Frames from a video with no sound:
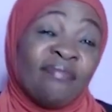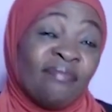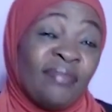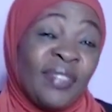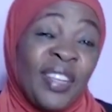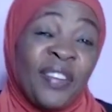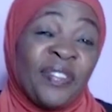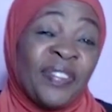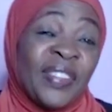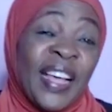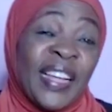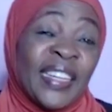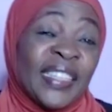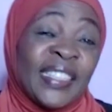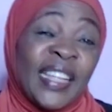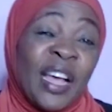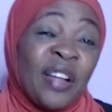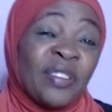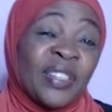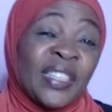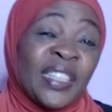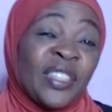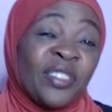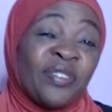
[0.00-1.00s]
if that
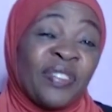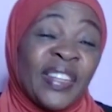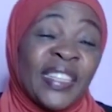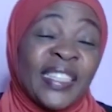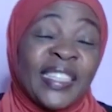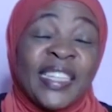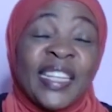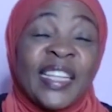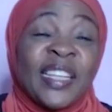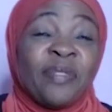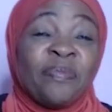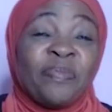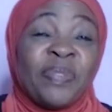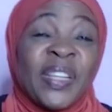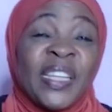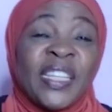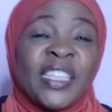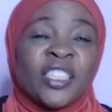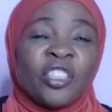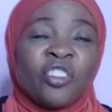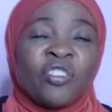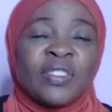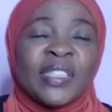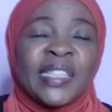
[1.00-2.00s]
sounds interesting,
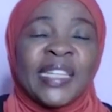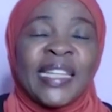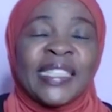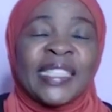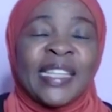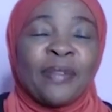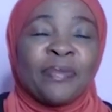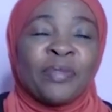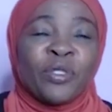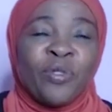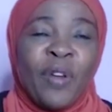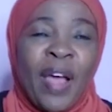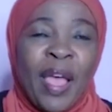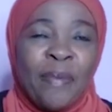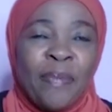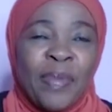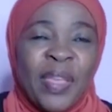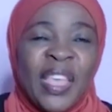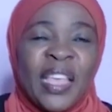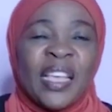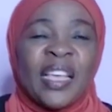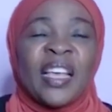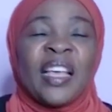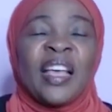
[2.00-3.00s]
please consider
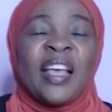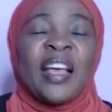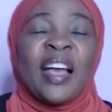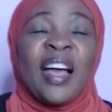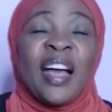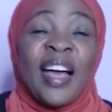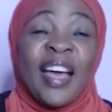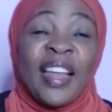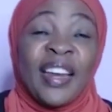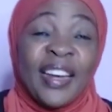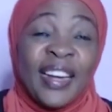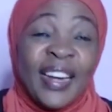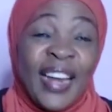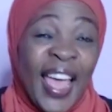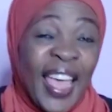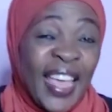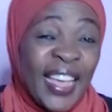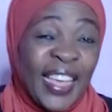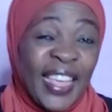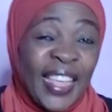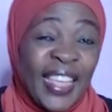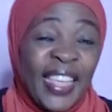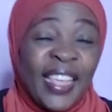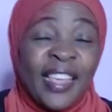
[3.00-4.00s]
subscribing and
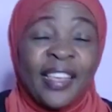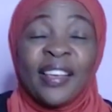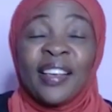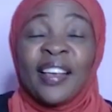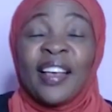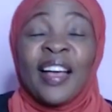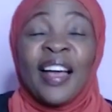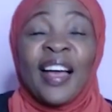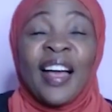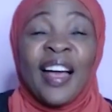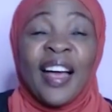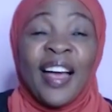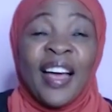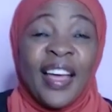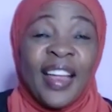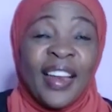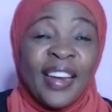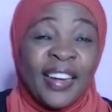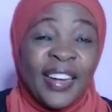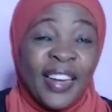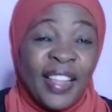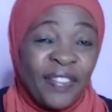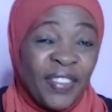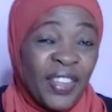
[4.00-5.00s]
liking
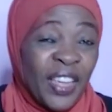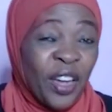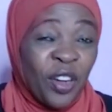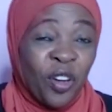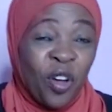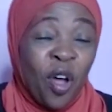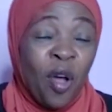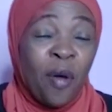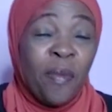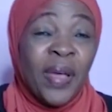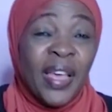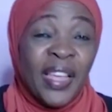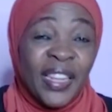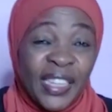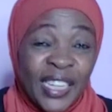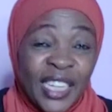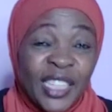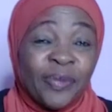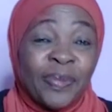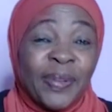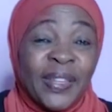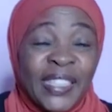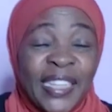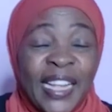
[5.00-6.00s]
and leaving a comment,
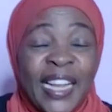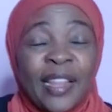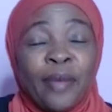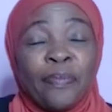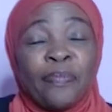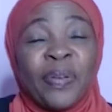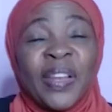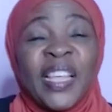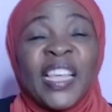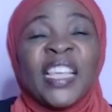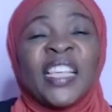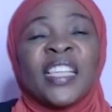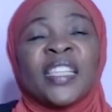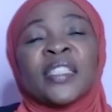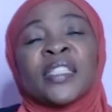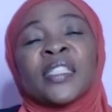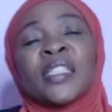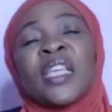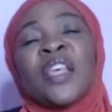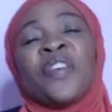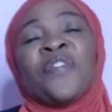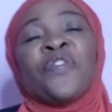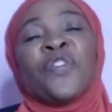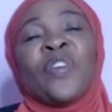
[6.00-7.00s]
especially please,
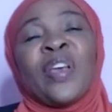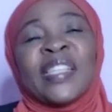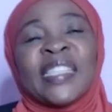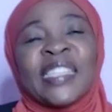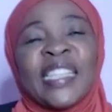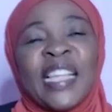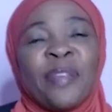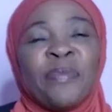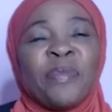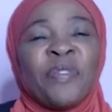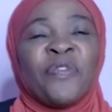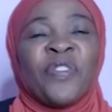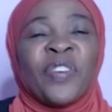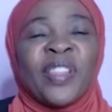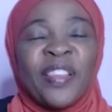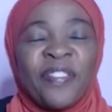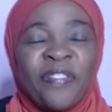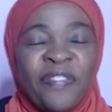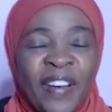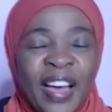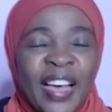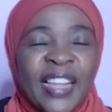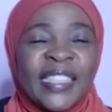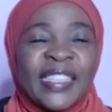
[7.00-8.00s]
if you are seeing me for the
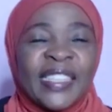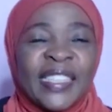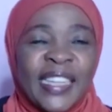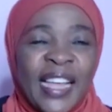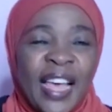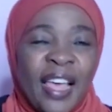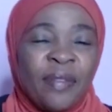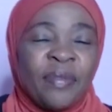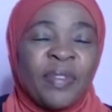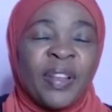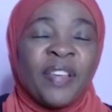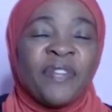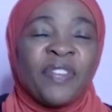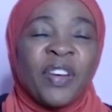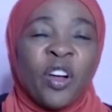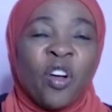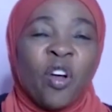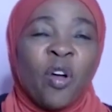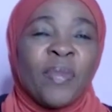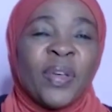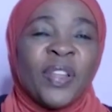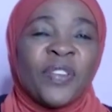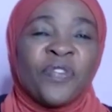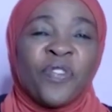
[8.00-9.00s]
first time, leave a
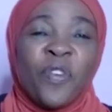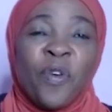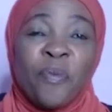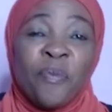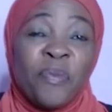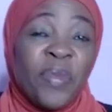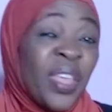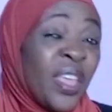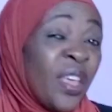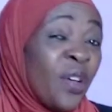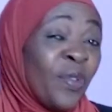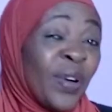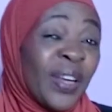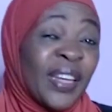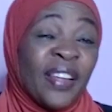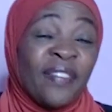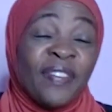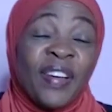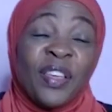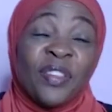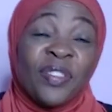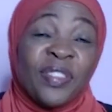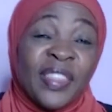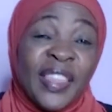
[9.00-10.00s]
comment for me.
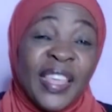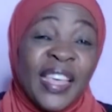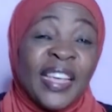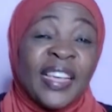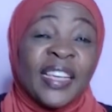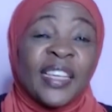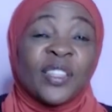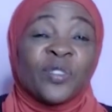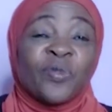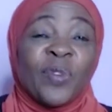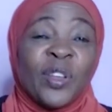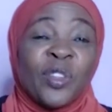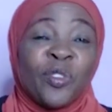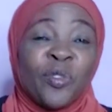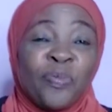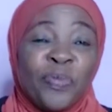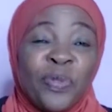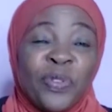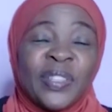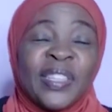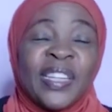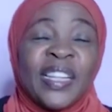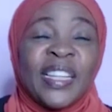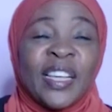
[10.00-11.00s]
Whatever you think is what you
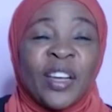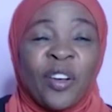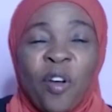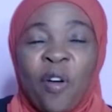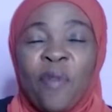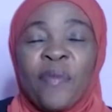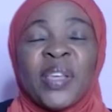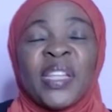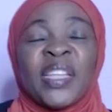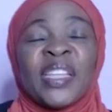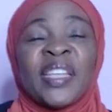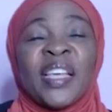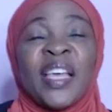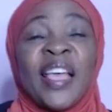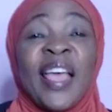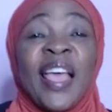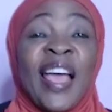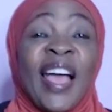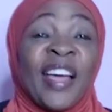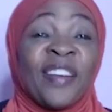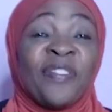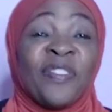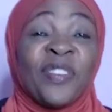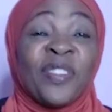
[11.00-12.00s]
put in the comment.
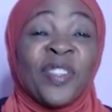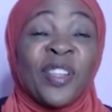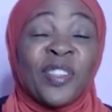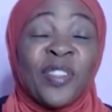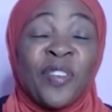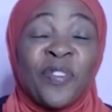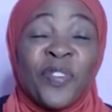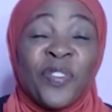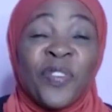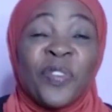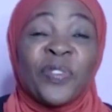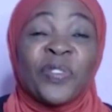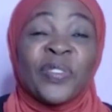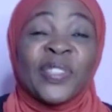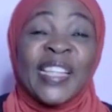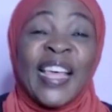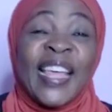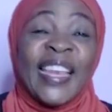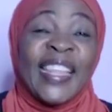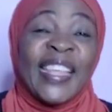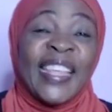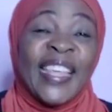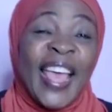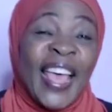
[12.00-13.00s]
And for those of you who
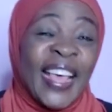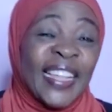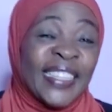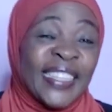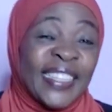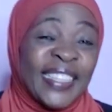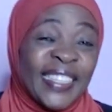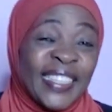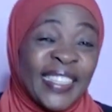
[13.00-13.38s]
said yes,